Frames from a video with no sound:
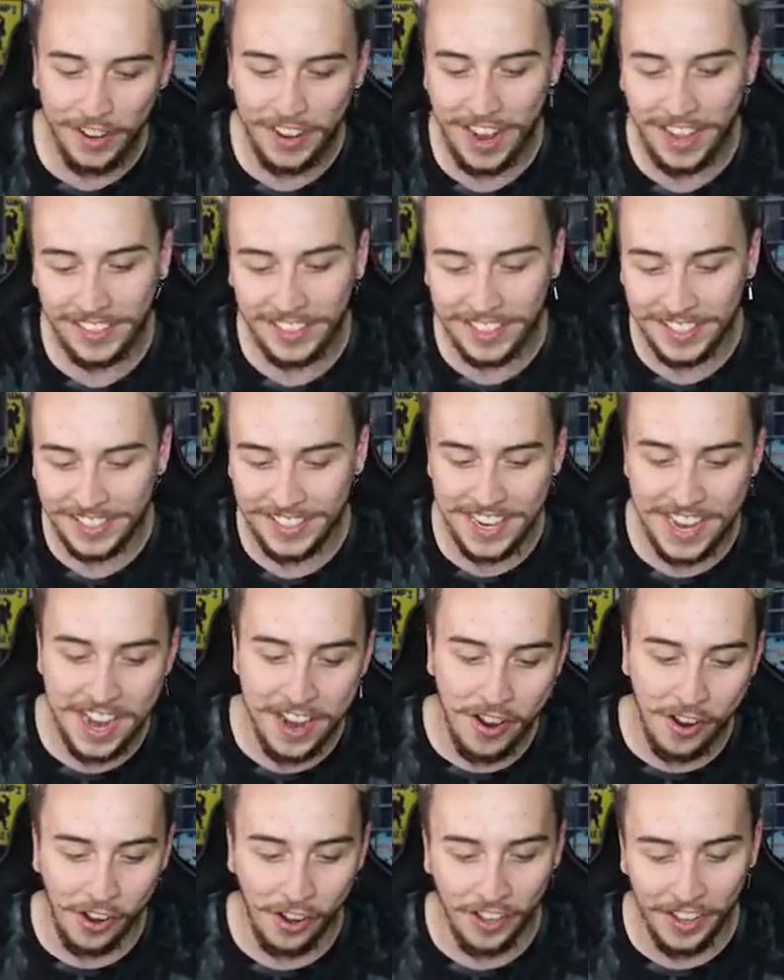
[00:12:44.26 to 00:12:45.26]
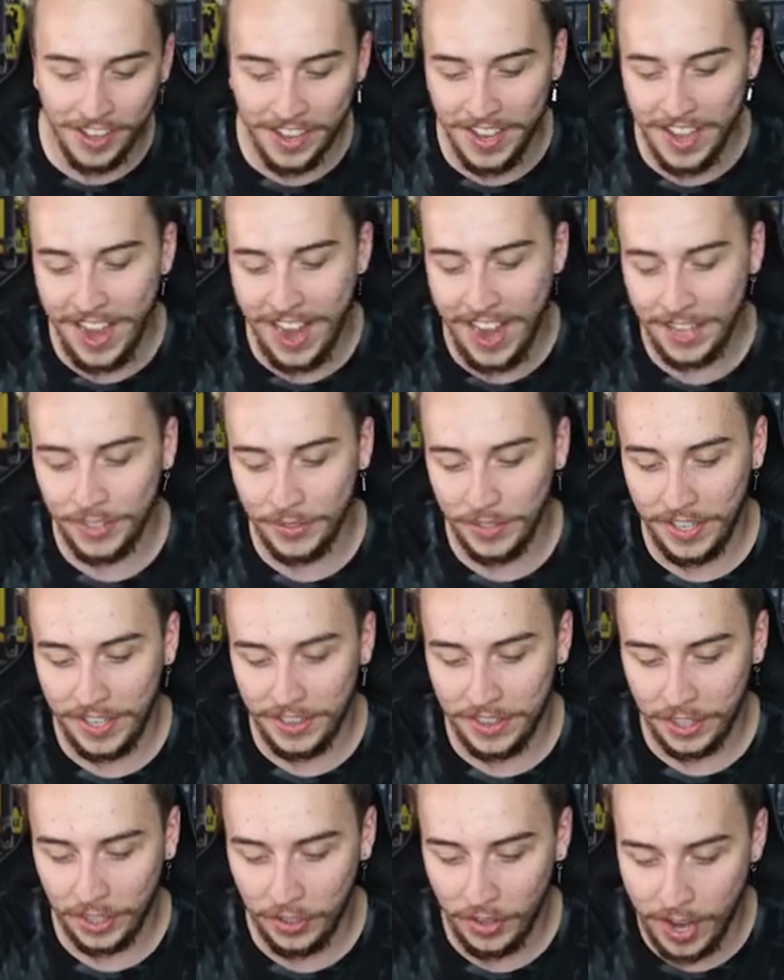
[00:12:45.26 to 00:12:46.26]
we got the steel as we
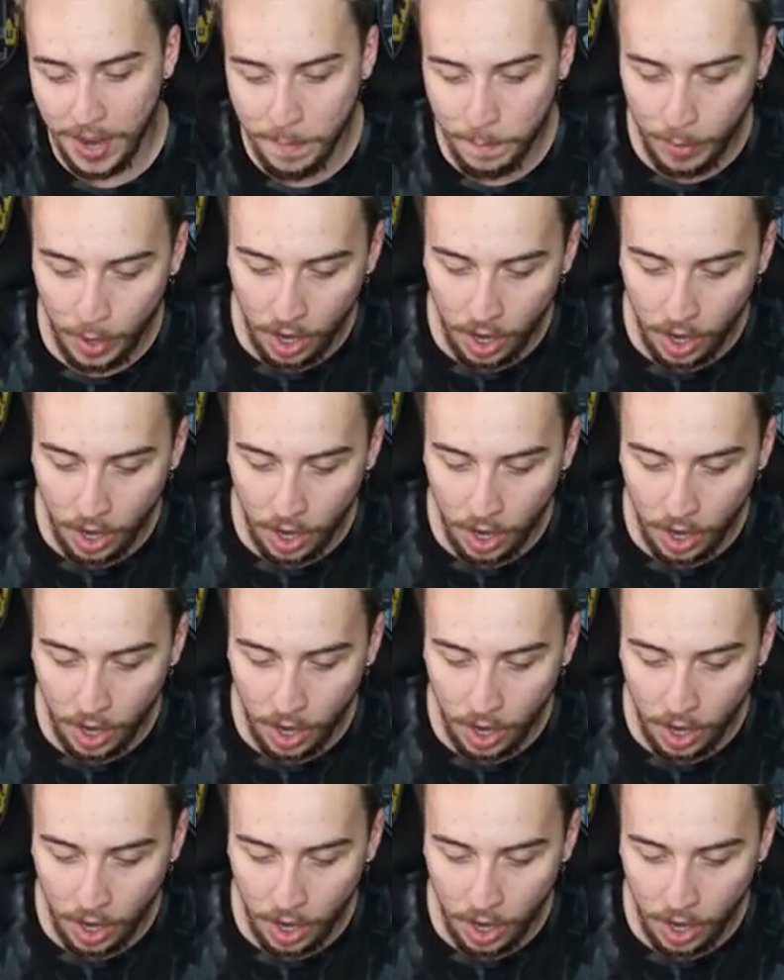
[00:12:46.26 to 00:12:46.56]
get the great